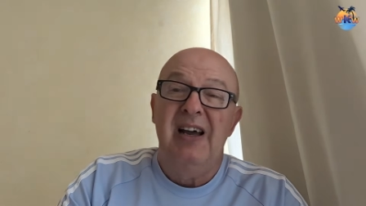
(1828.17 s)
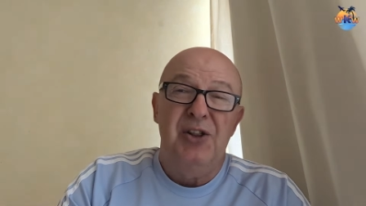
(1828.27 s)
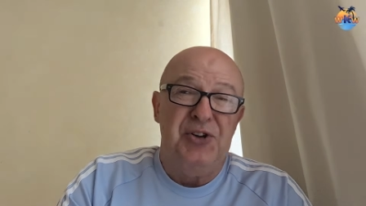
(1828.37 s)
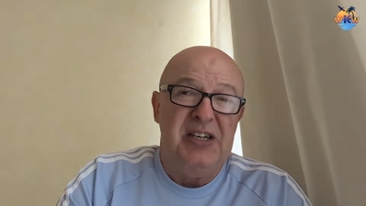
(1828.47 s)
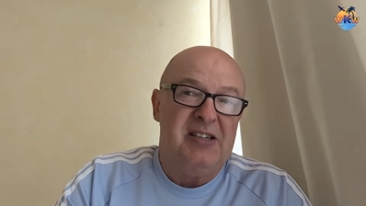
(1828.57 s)

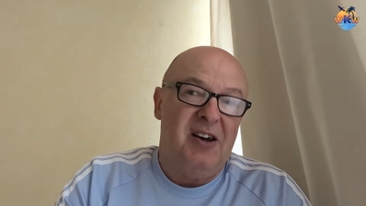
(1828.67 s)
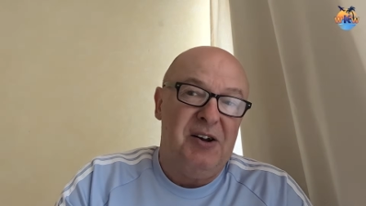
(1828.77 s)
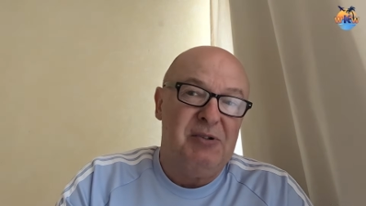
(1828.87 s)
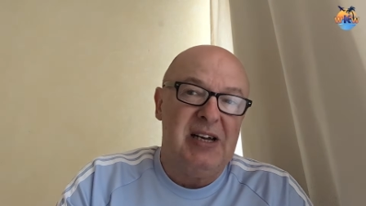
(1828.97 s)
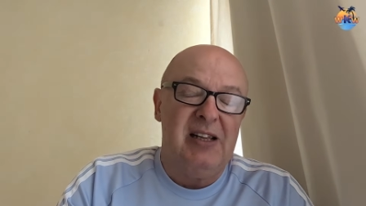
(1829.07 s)
3-star
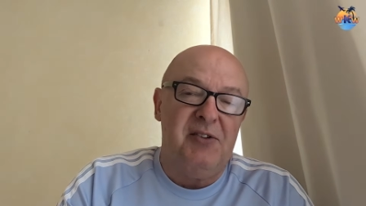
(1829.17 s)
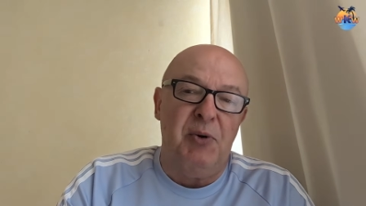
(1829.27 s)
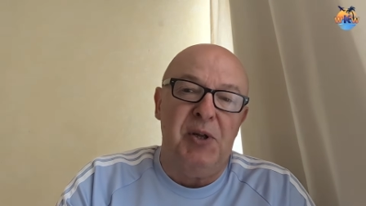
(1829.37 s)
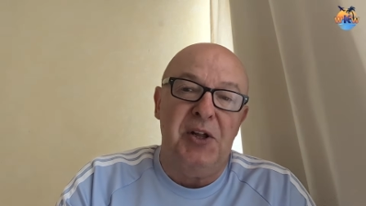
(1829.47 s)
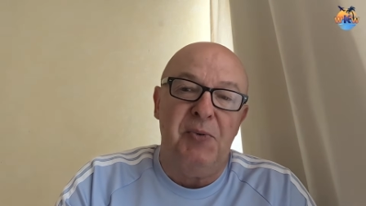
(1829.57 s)
hotel, if
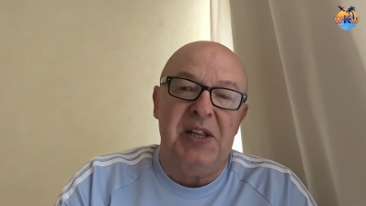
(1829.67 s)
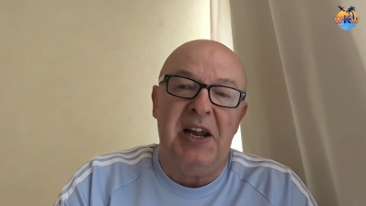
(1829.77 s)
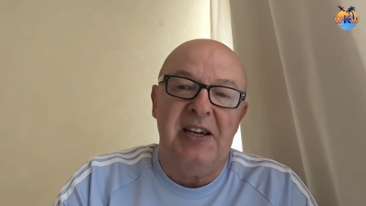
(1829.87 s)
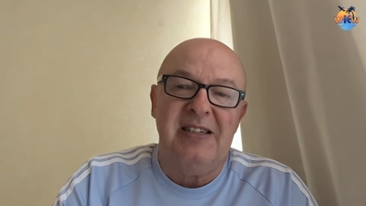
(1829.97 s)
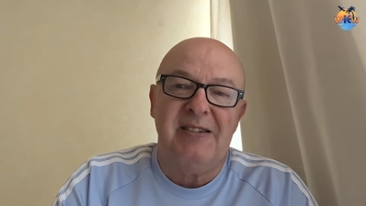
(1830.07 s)
you want to know where that
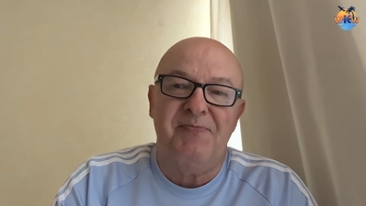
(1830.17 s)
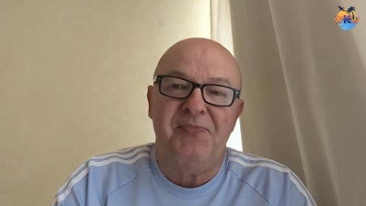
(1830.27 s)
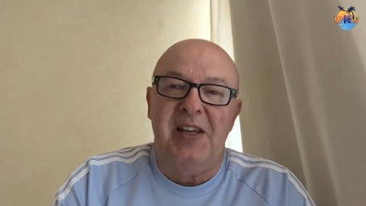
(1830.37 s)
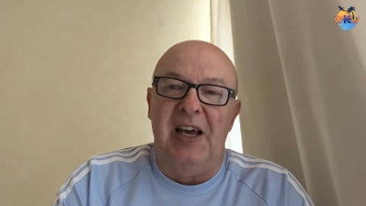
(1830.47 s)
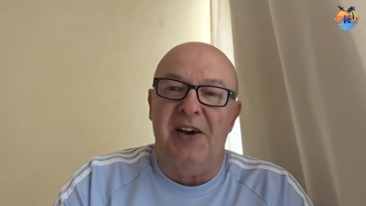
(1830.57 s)
is,
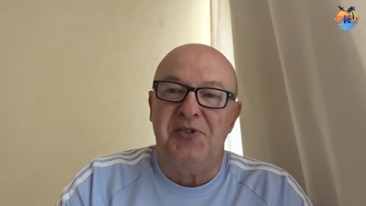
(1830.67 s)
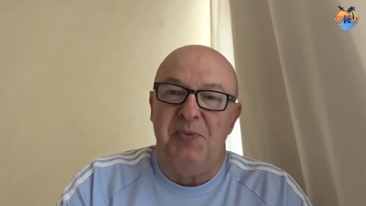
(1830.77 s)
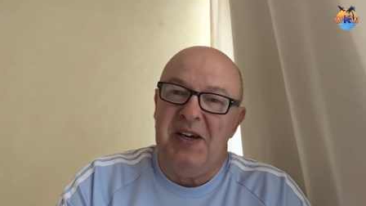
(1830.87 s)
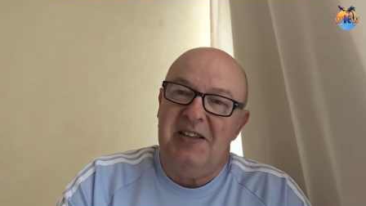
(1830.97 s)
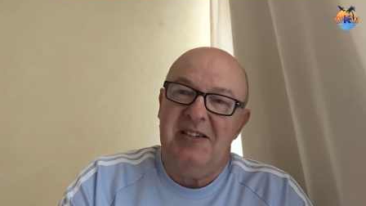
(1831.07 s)
you'll have to
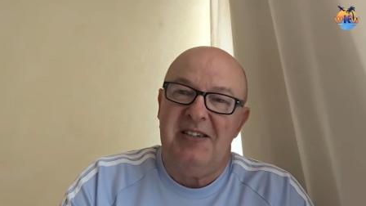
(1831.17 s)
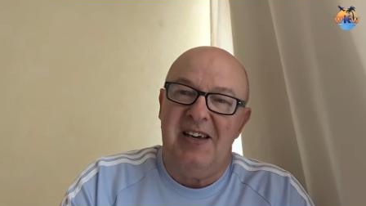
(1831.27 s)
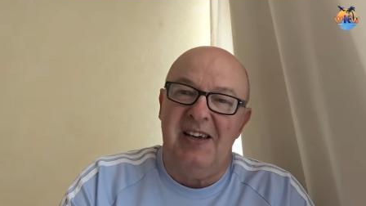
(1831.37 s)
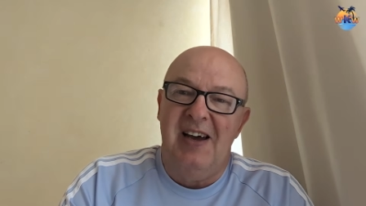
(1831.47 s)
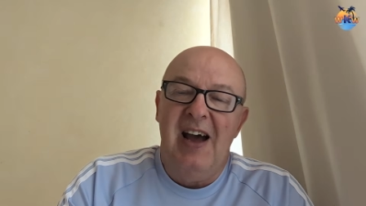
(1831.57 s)
wait and
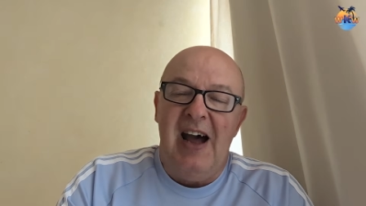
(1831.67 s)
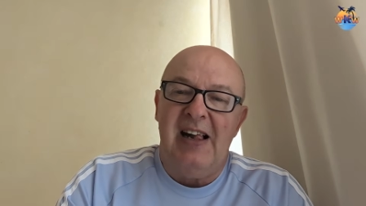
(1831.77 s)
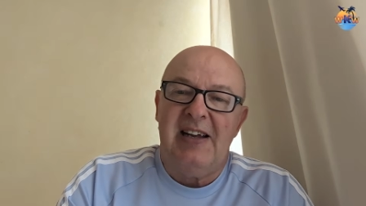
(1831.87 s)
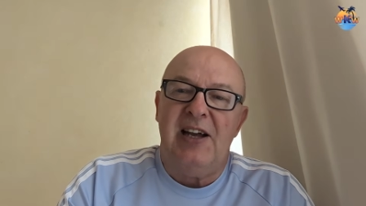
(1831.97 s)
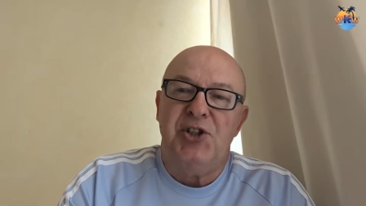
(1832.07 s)
see.
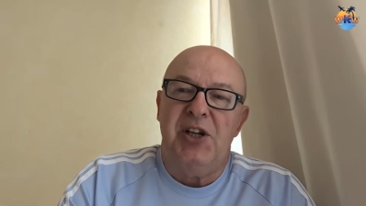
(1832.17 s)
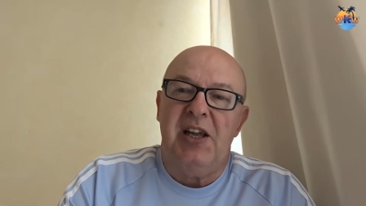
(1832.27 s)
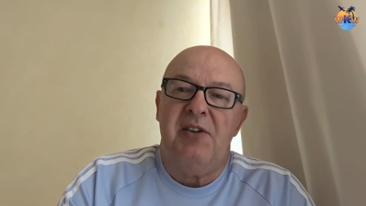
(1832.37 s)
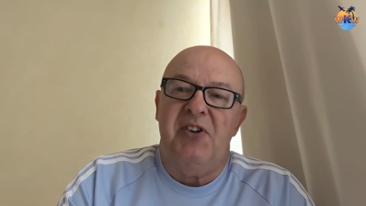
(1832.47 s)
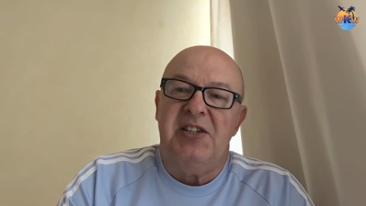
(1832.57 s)
I'll catch you in
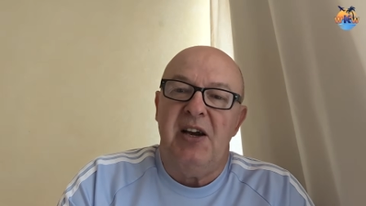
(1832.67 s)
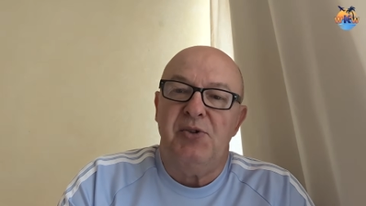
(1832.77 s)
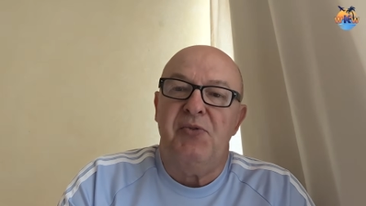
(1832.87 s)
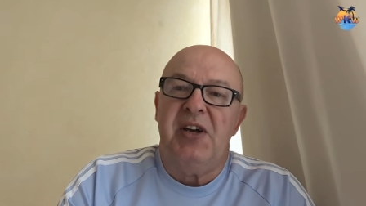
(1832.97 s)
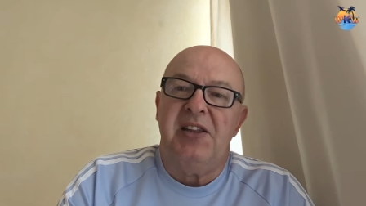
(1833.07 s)
that video.
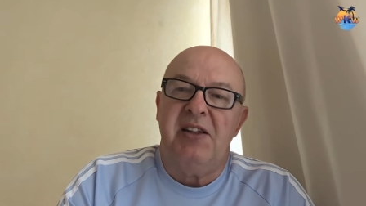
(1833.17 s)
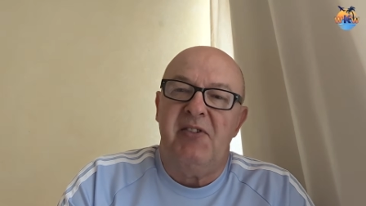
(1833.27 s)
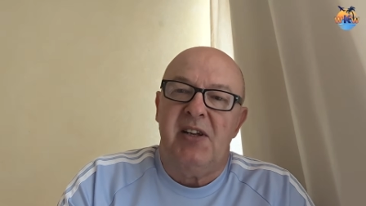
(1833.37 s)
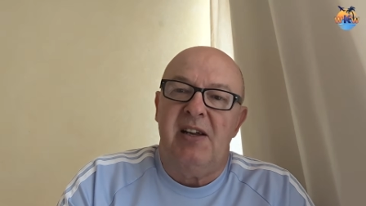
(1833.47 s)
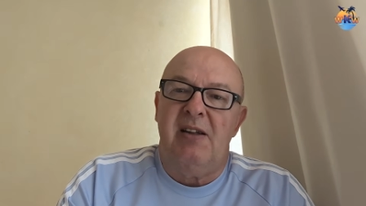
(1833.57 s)
Don't forget
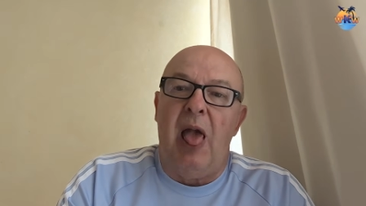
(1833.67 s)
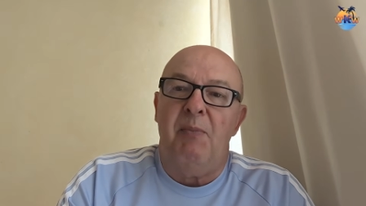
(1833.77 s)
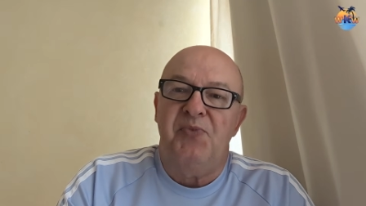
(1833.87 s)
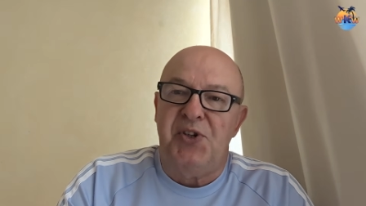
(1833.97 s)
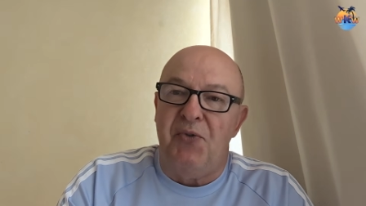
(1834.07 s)

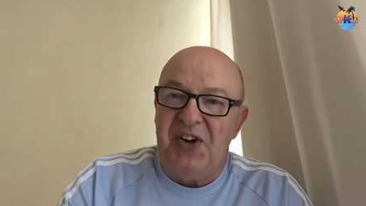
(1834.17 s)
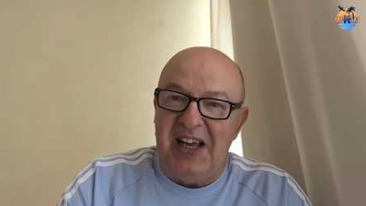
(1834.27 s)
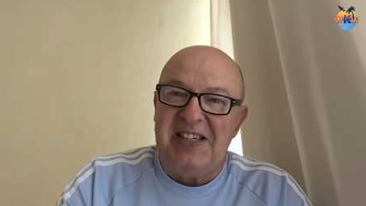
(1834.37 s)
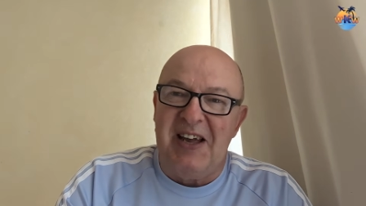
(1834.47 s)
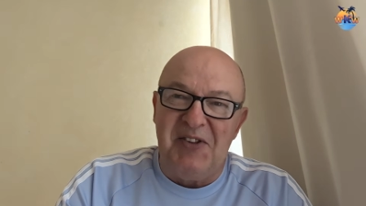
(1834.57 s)

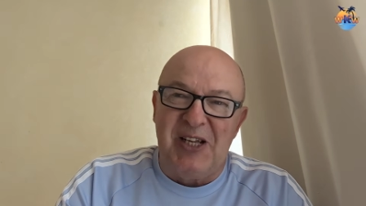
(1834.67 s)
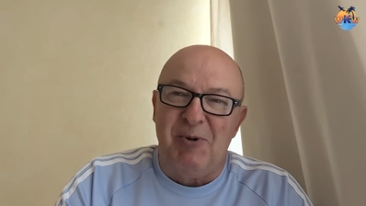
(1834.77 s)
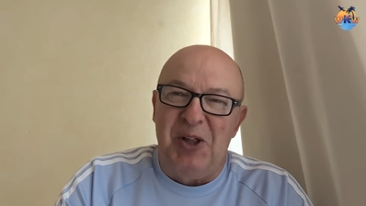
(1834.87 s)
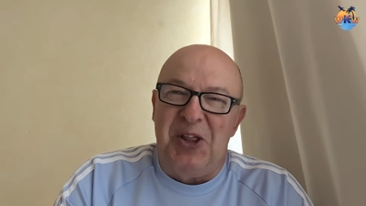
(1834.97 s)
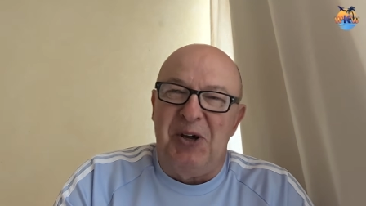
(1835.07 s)
to give this
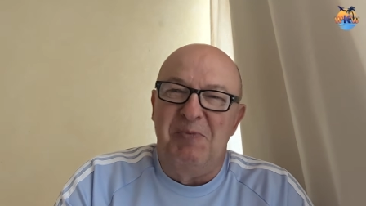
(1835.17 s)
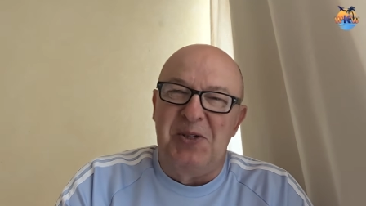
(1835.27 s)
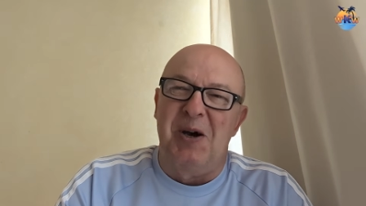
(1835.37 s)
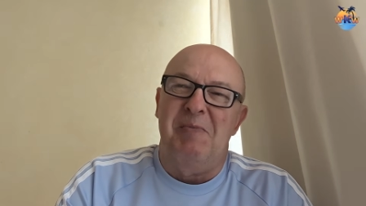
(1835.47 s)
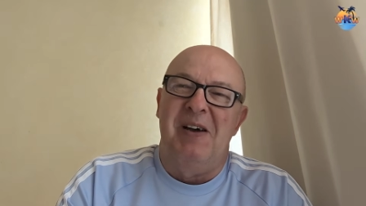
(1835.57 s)
one a
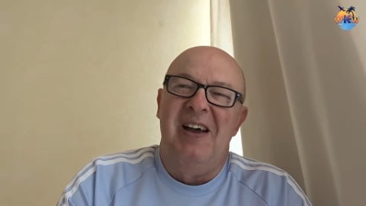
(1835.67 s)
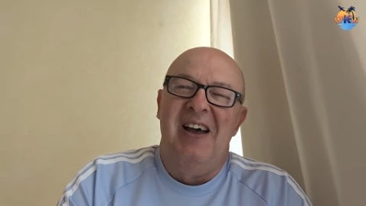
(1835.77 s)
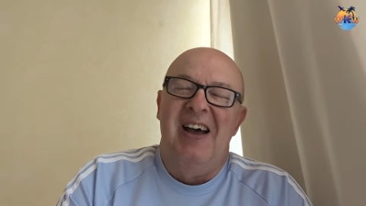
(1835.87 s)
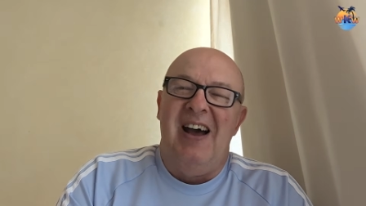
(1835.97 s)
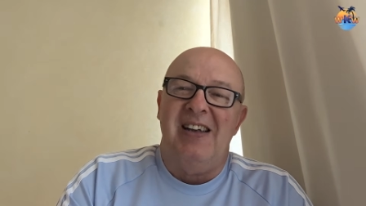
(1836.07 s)
thumbs up.
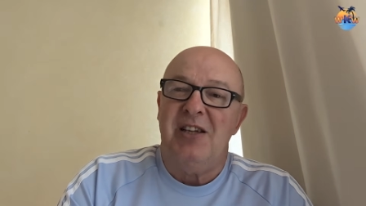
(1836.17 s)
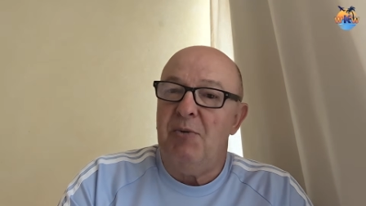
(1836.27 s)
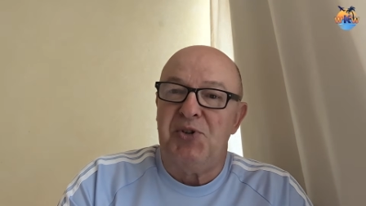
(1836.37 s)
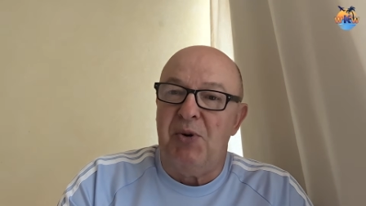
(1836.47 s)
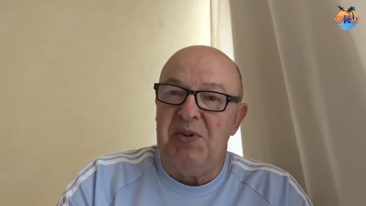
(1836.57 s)
I don't know
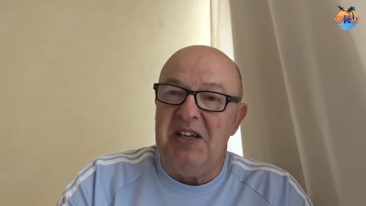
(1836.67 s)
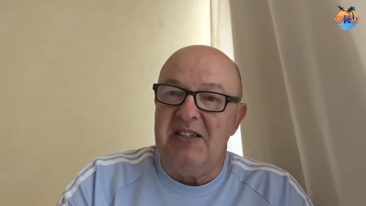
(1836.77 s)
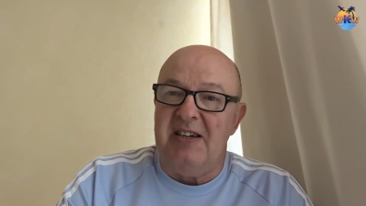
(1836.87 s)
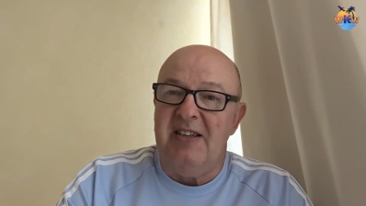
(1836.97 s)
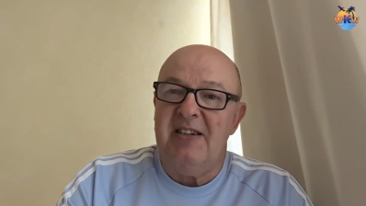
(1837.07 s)
what's wrong with these
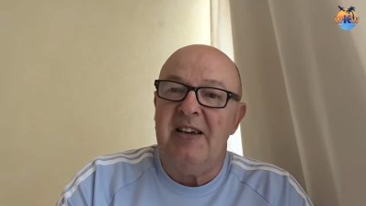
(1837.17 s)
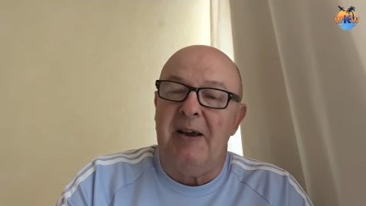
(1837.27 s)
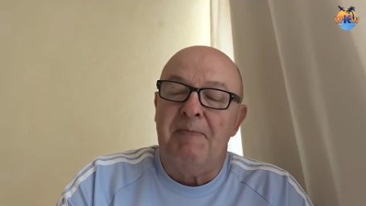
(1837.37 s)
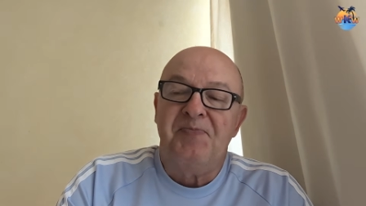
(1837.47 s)
teeth today.